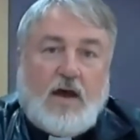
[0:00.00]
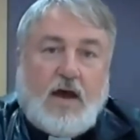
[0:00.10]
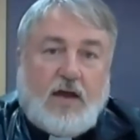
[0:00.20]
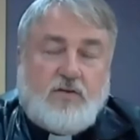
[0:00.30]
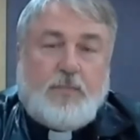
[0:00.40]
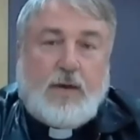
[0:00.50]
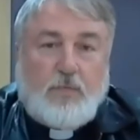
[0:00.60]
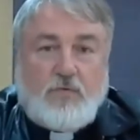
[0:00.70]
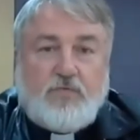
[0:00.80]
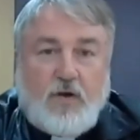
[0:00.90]
and
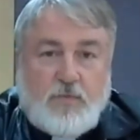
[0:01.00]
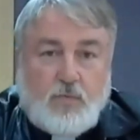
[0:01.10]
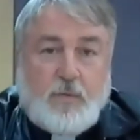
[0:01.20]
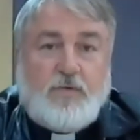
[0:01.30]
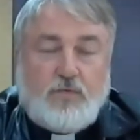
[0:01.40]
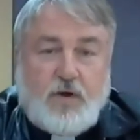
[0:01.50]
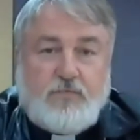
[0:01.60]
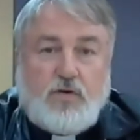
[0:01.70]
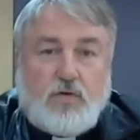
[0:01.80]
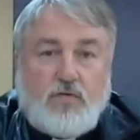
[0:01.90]
people from the women's
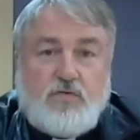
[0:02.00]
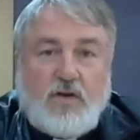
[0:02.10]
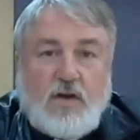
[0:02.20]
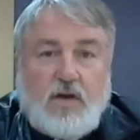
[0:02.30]
refuge,